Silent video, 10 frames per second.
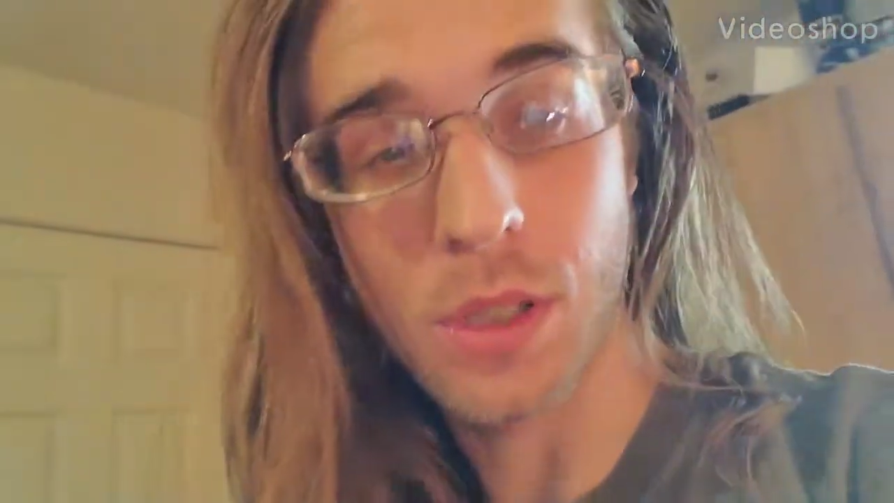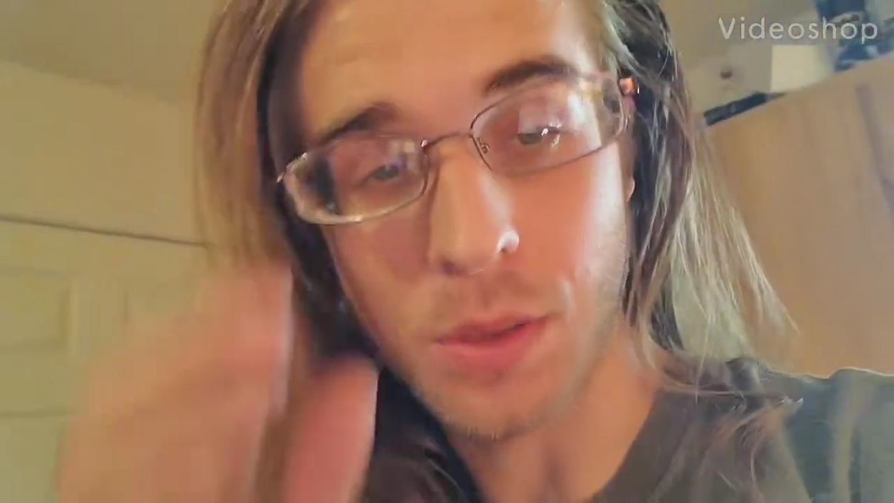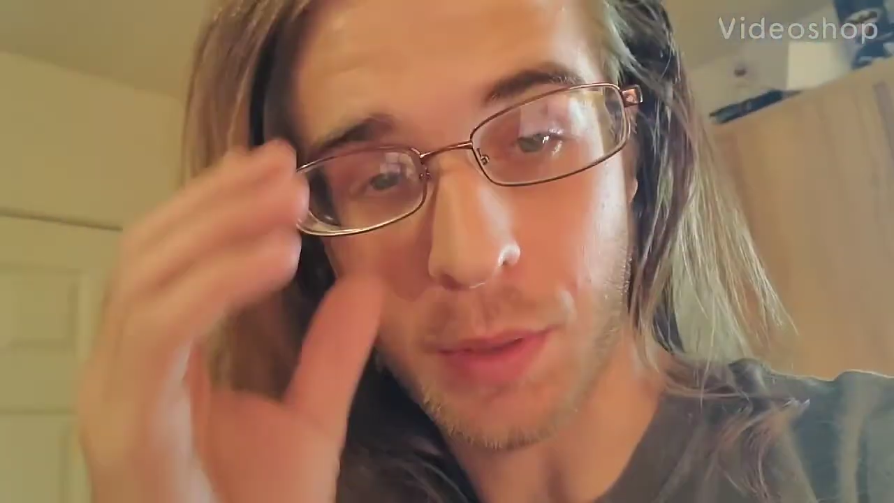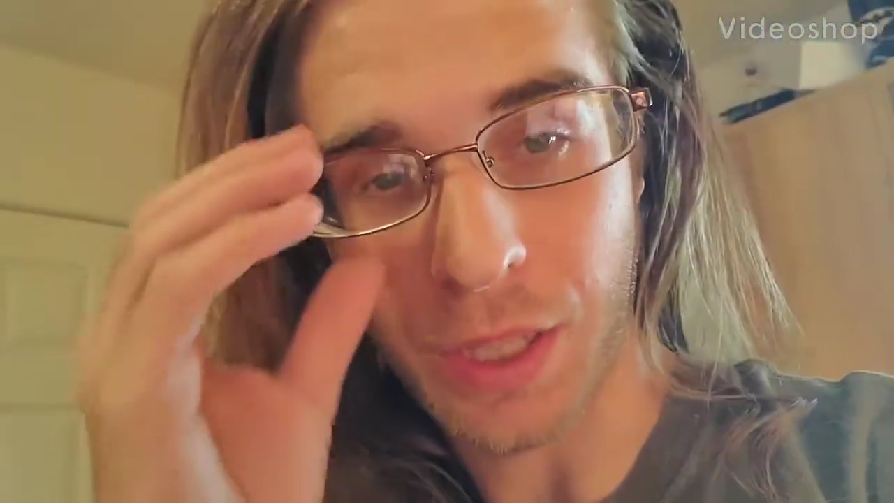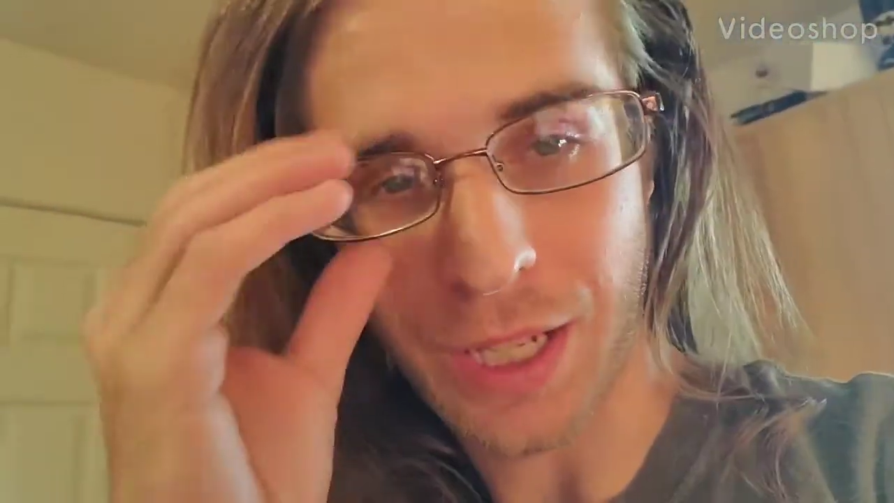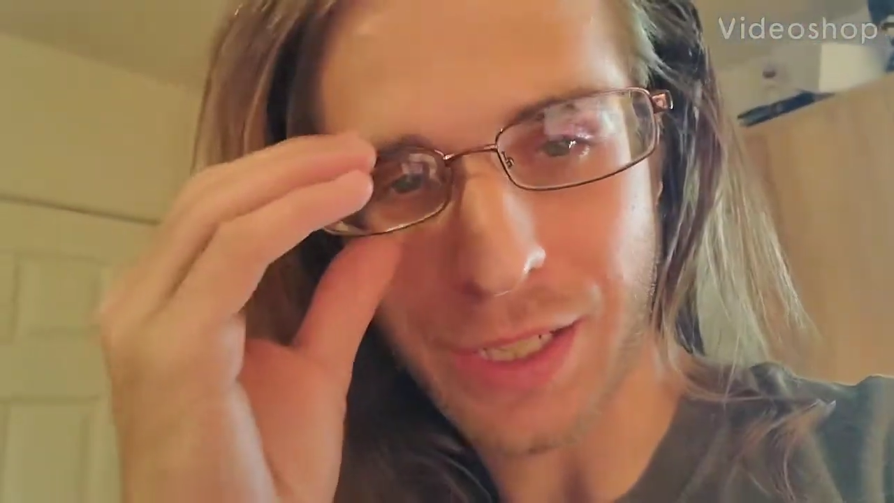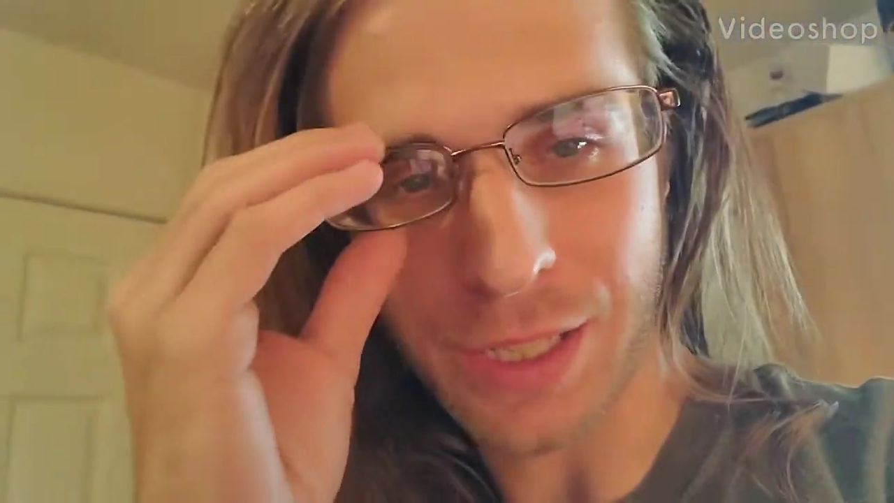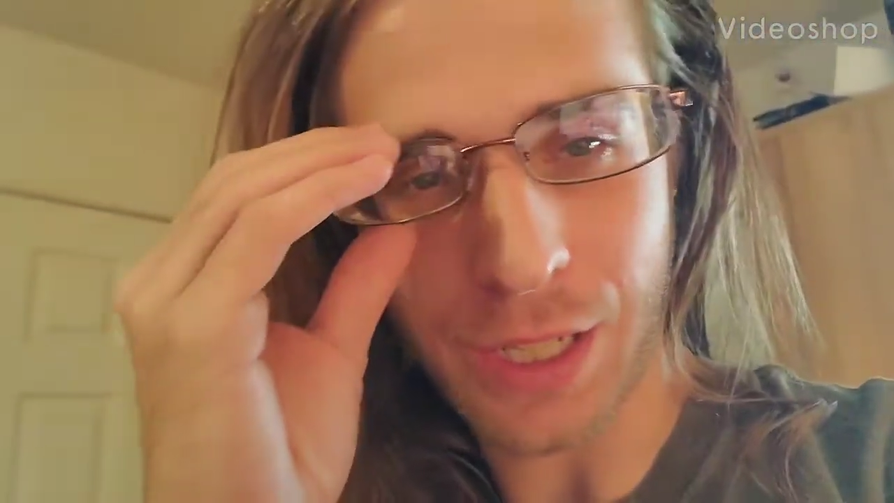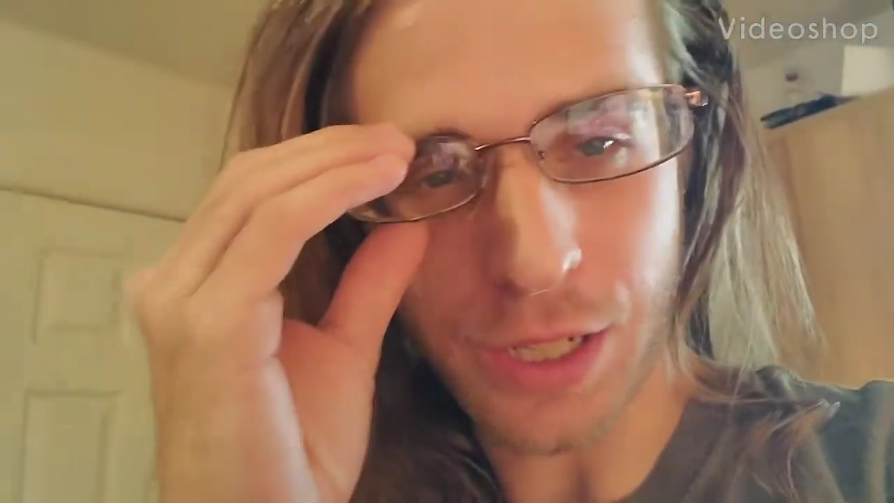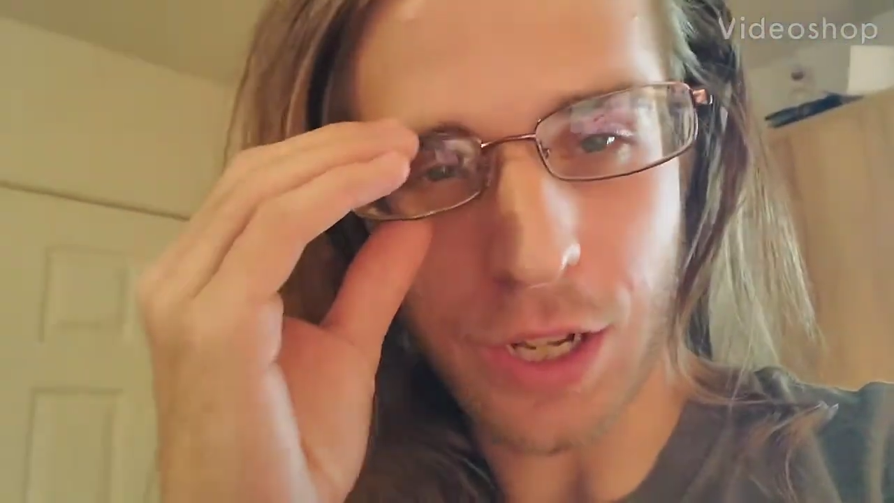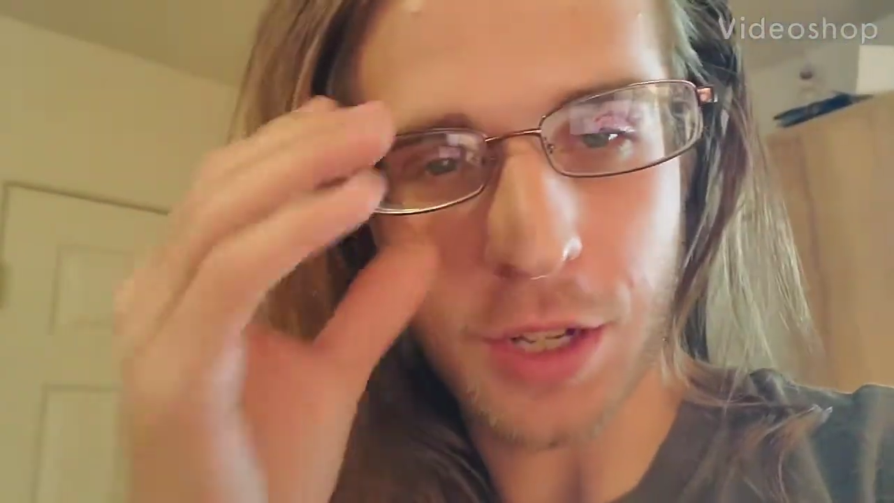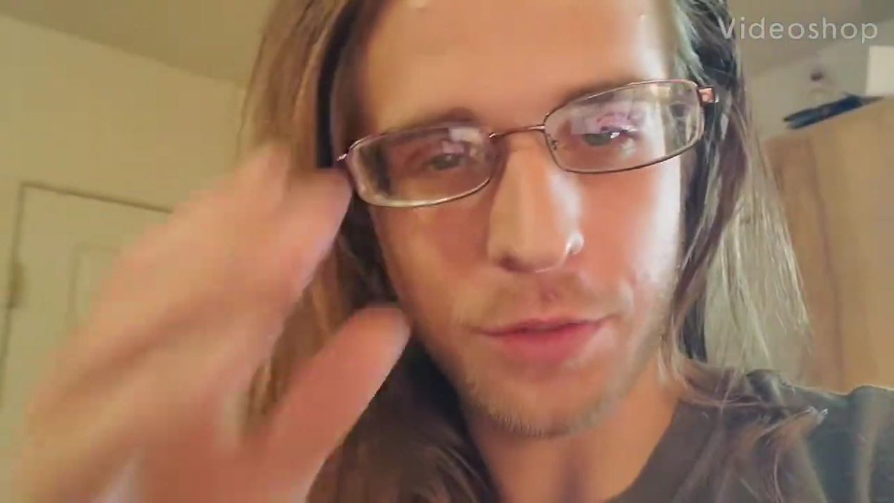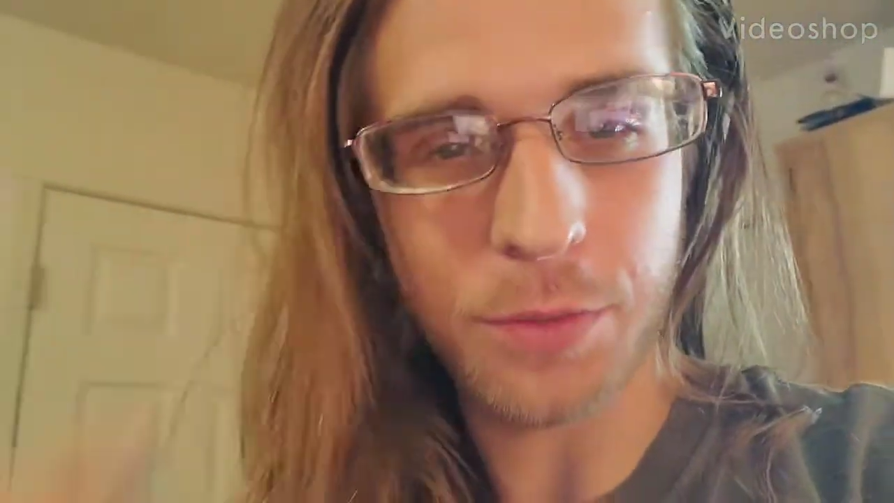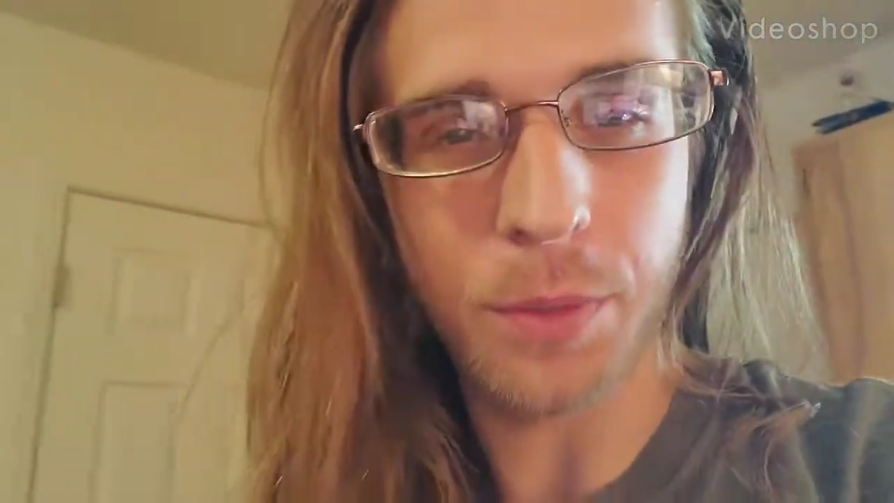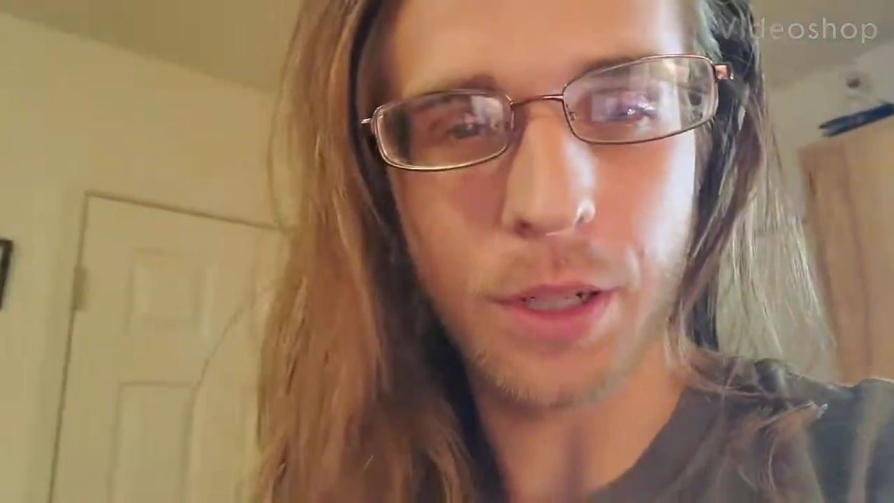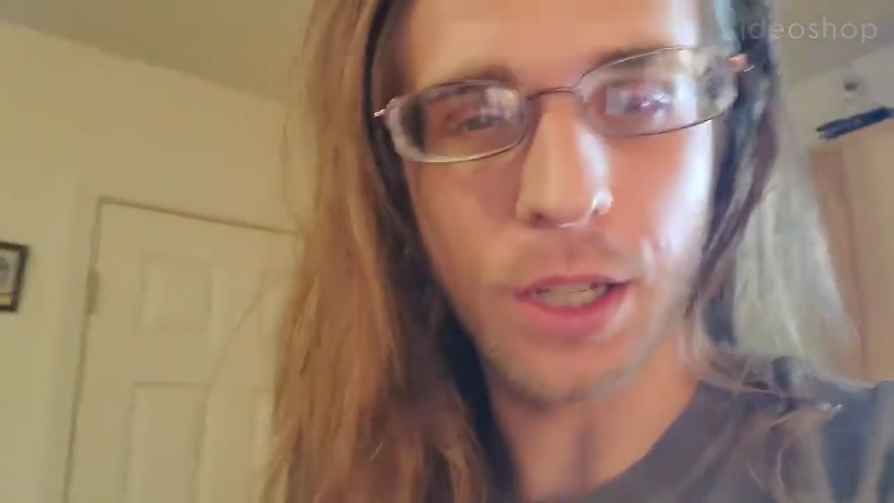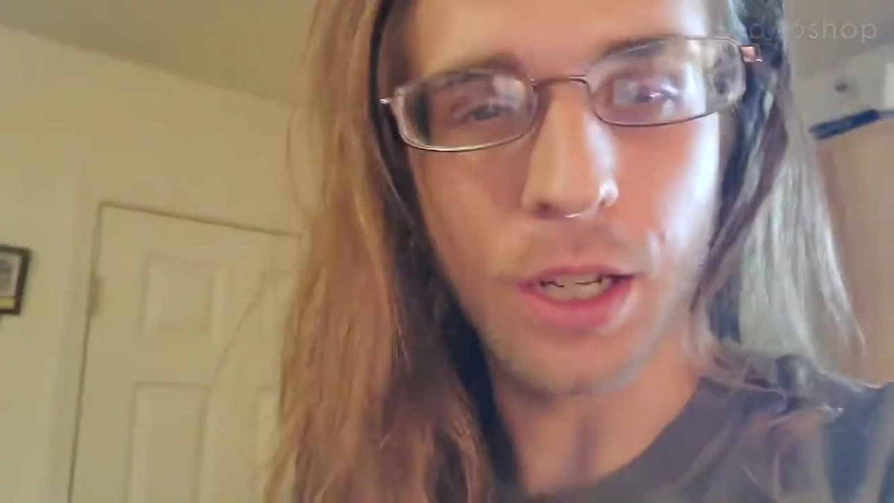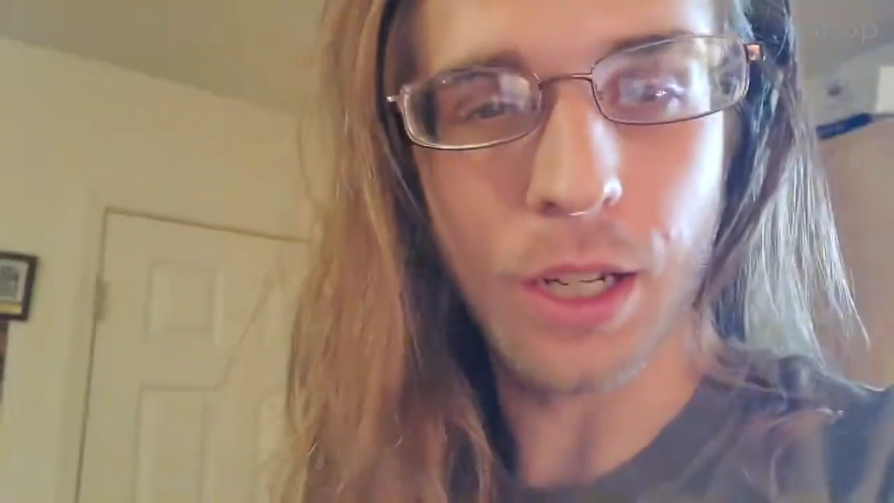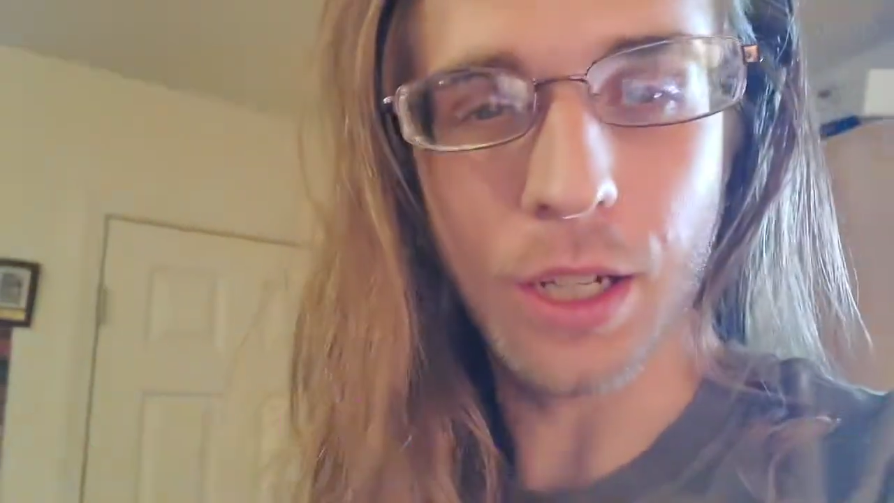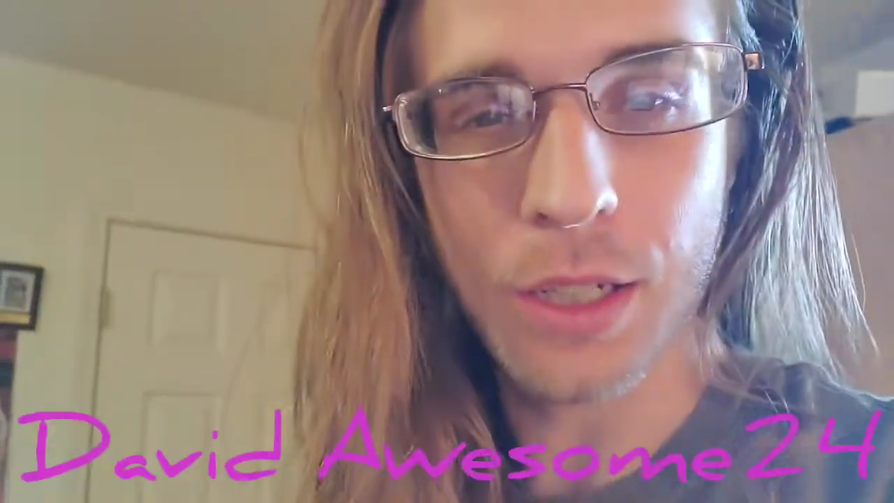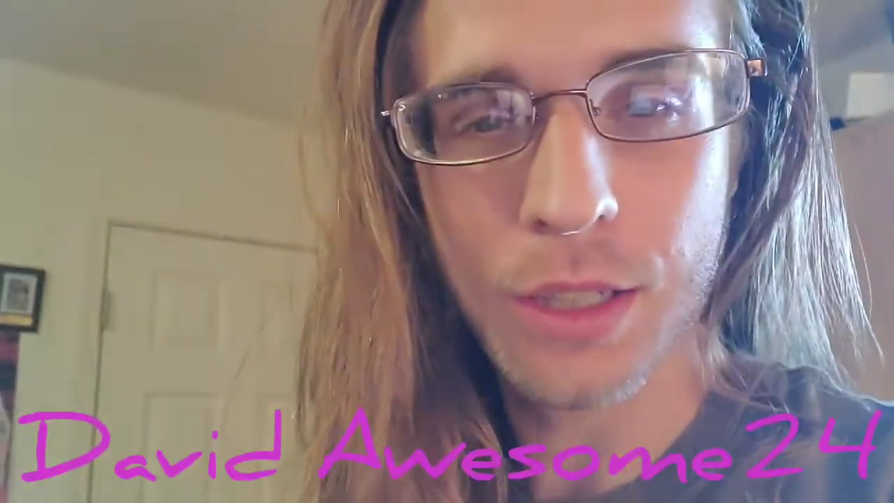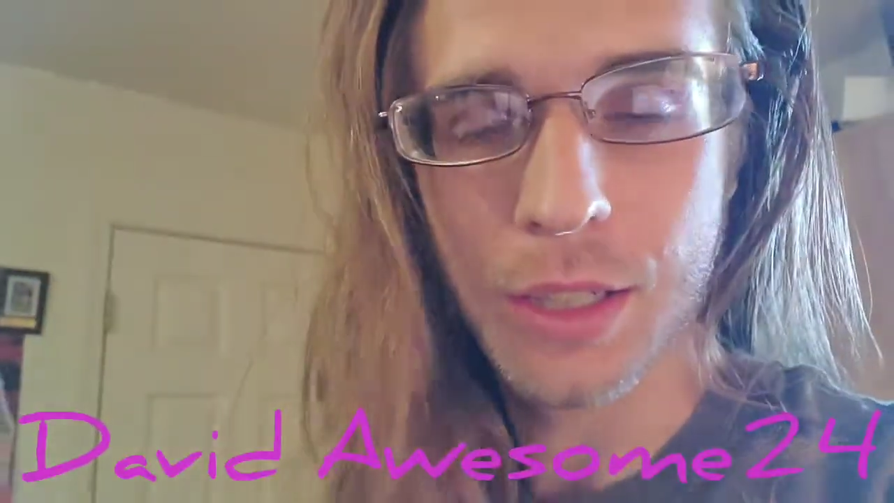it's my last day off, but